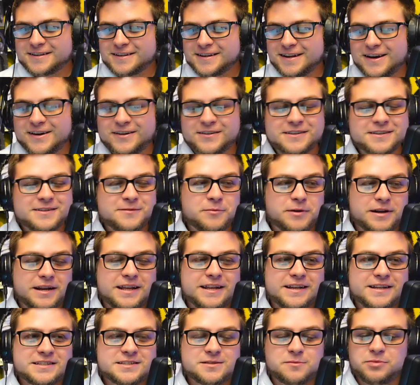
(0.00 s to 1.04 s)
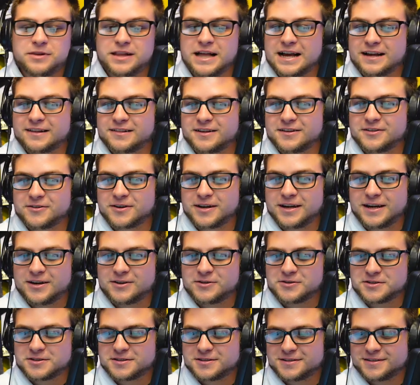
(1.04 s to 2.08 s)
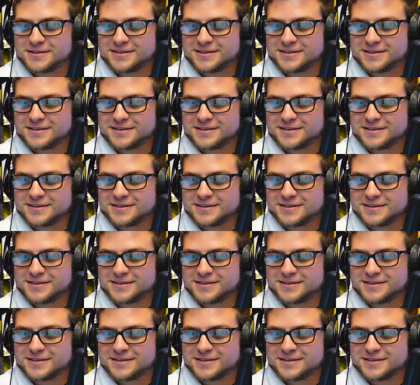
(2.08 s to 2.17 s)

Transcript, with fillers: No, but it is a black leather couch.